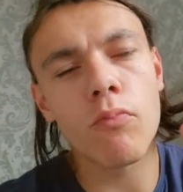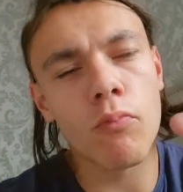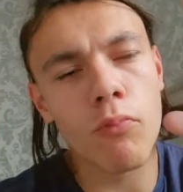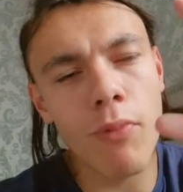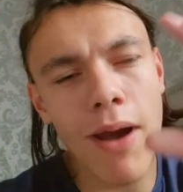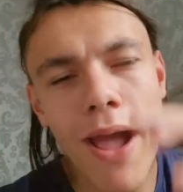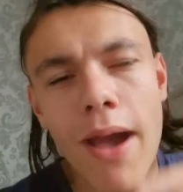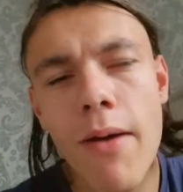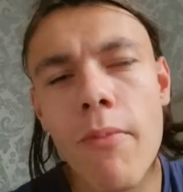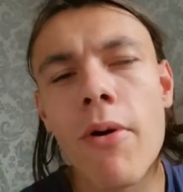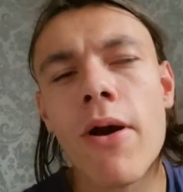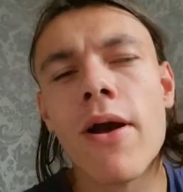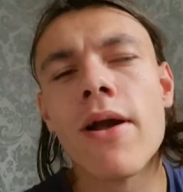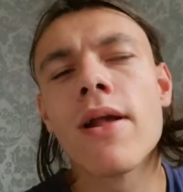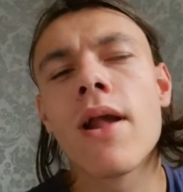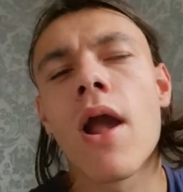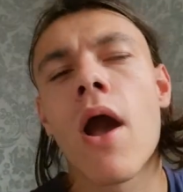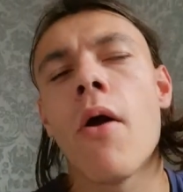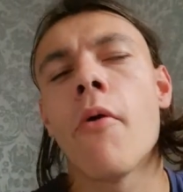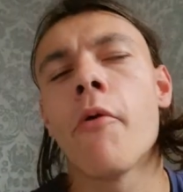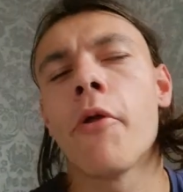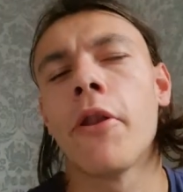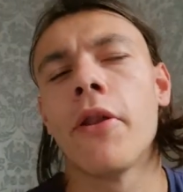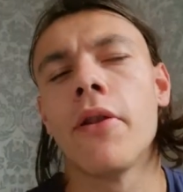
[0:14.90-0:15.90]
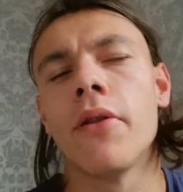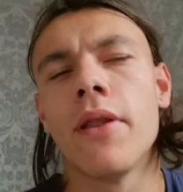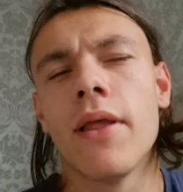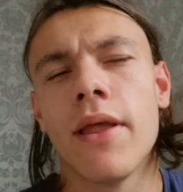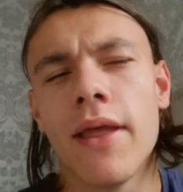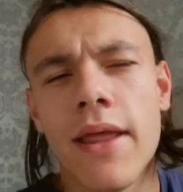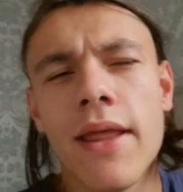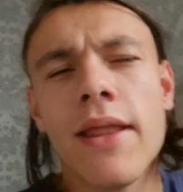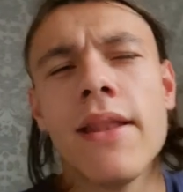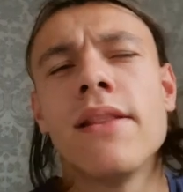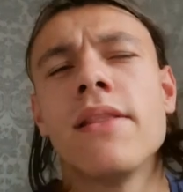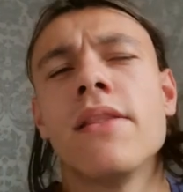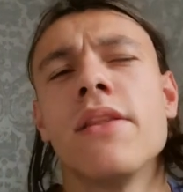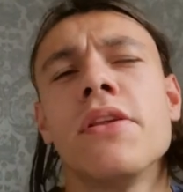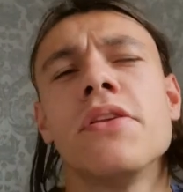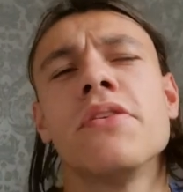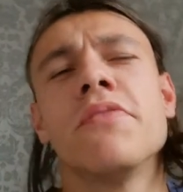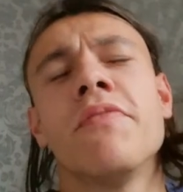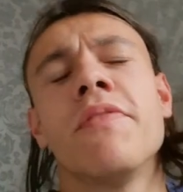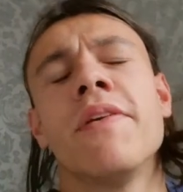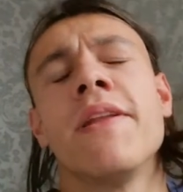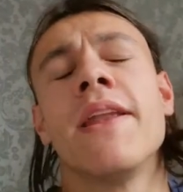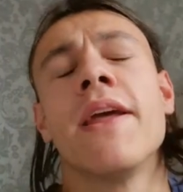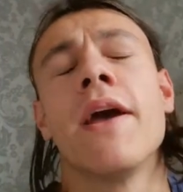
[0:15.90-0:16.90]
where we're going in
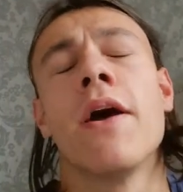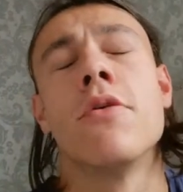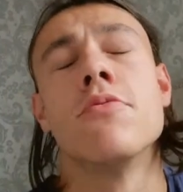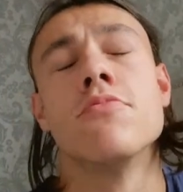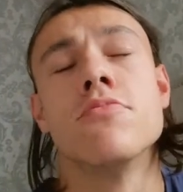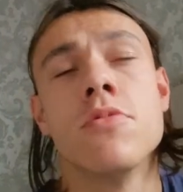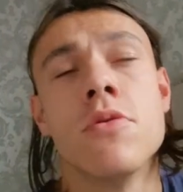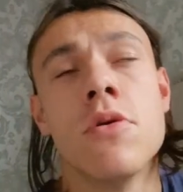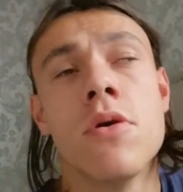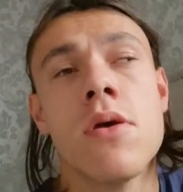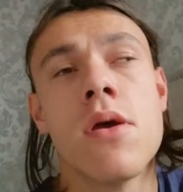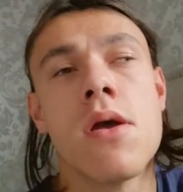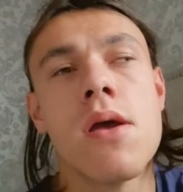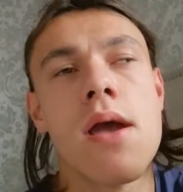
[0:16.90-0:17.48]
this video.